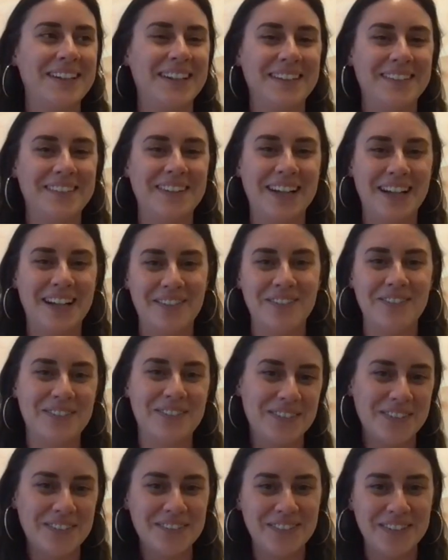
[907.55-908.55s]
they all have
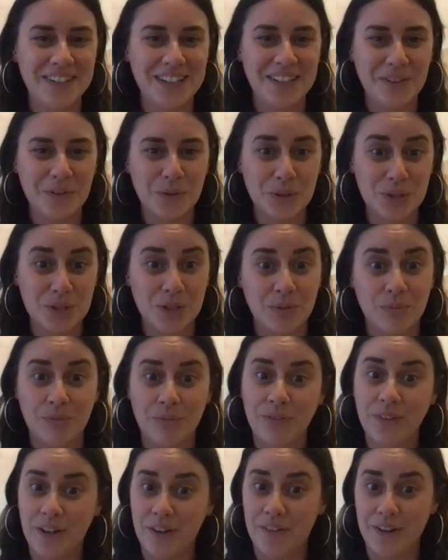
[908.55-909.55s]
really
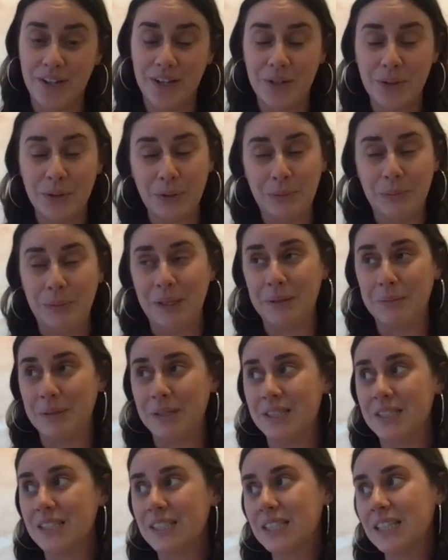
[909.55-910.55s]
awesome, very cool
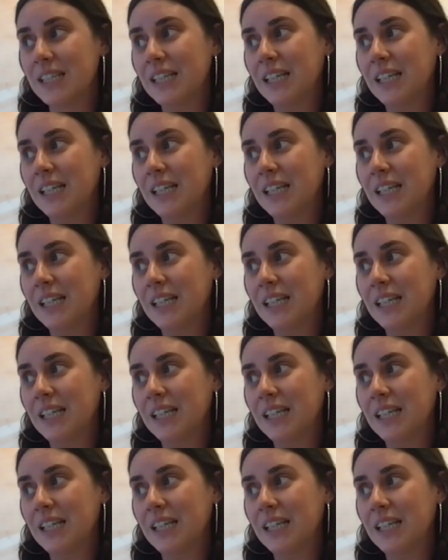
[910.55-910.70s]
pigments.